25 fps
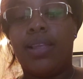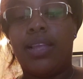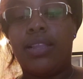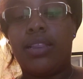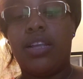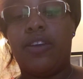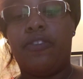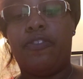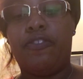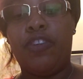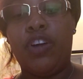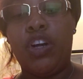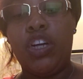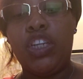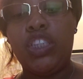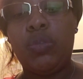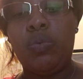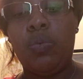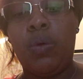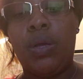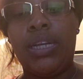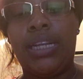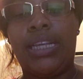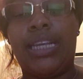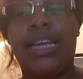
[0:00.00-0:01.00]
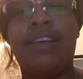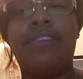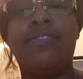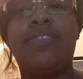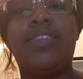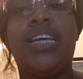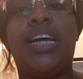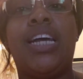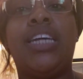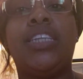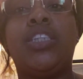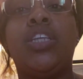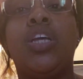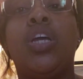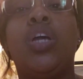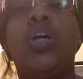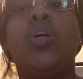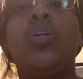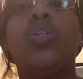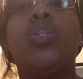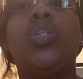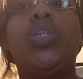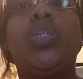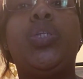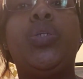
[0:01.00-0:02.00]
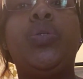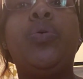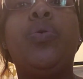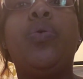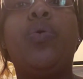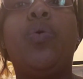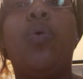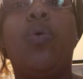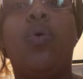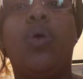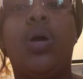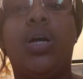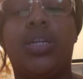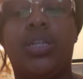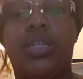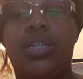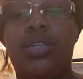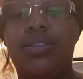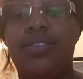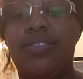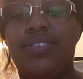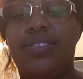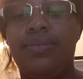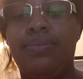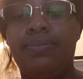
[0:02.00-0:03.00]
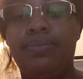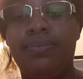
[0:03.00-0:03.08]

The first one gives us 2 quarters,